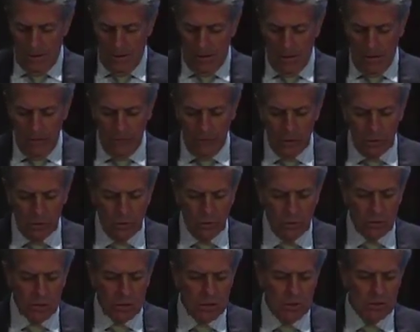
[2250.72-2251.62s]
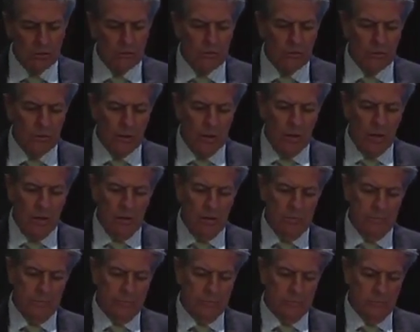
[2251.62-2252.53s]
Over the course of the
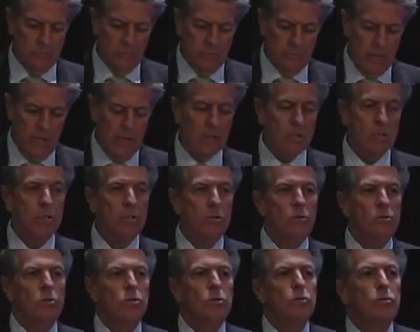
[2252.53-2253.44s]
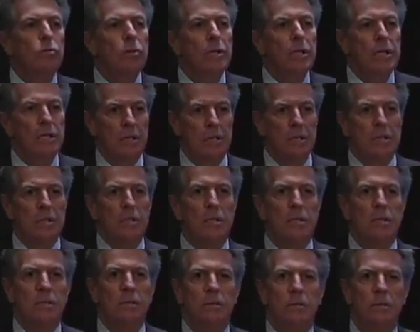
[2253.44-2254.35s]
next 2
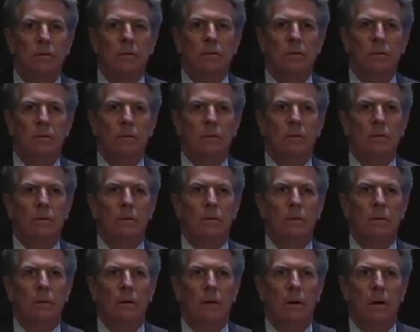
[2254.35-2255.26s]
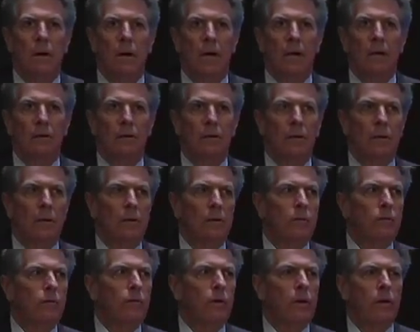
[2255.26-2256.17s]
years, I did
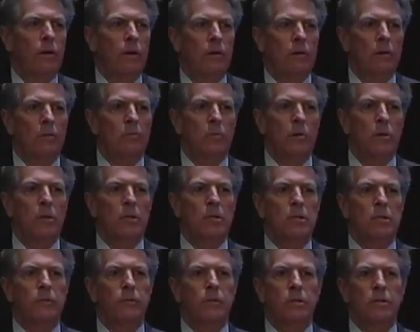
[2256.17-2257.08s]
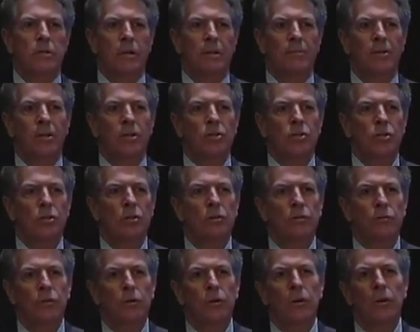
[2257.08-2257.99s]
a very comprehensive examination
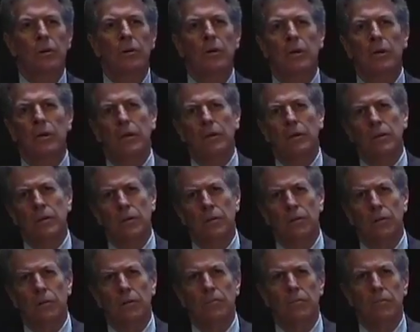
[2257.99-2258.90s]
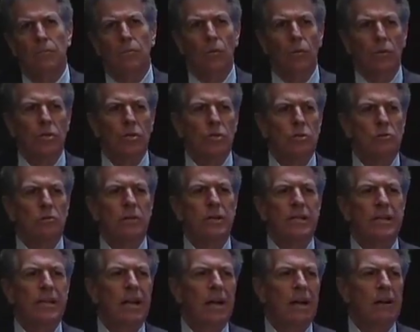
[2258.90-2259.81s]
of her. There were more than
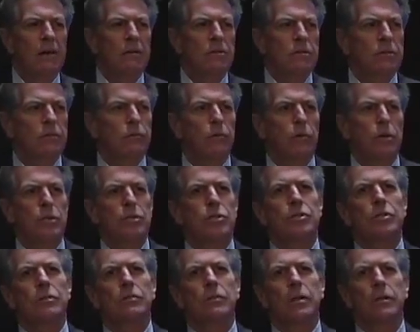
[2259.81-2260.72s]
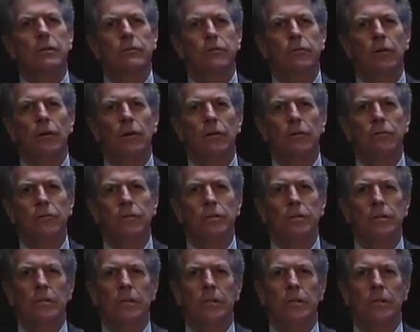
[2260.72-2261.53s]
20 hours of which involved